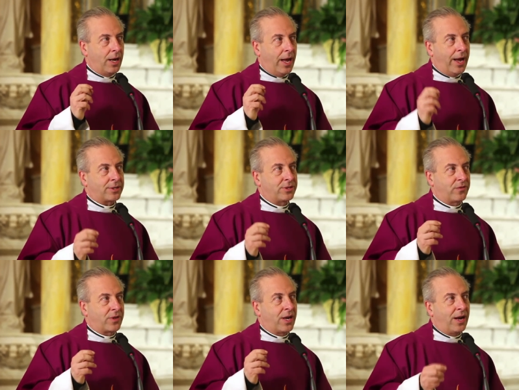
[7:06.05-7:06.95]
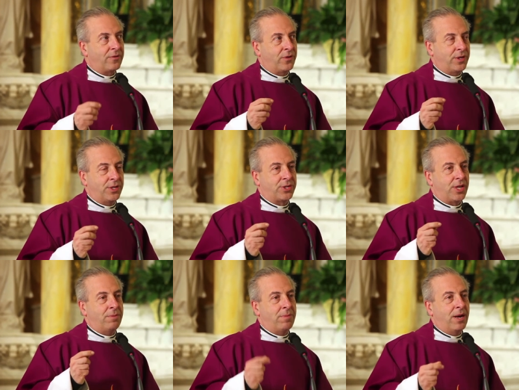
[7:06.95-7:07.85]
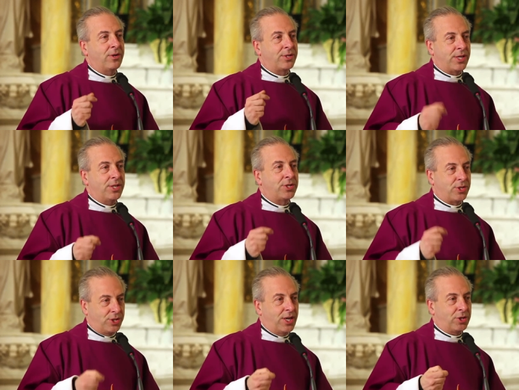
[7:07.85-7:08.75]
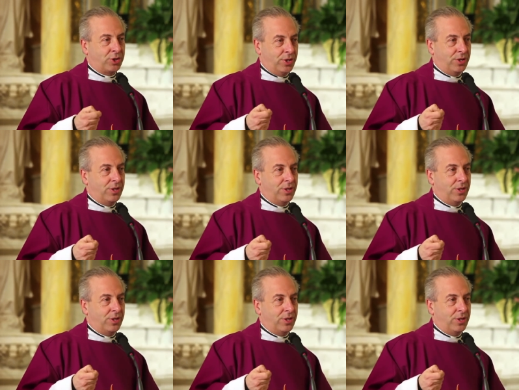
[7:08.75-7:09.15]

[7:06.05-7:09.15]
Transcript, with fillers: act of confidence in Mary's intercession,